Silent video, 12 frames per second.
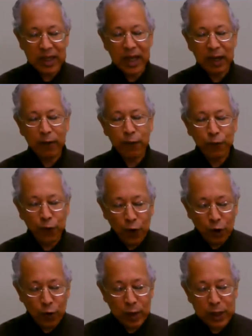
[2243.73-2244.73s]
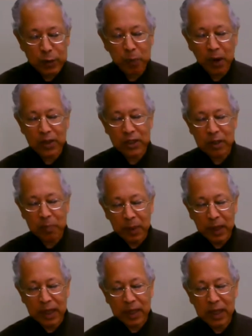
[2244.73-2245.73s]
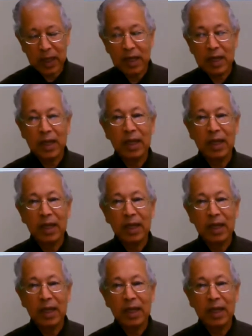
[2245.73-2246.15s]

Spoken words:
take full responsibility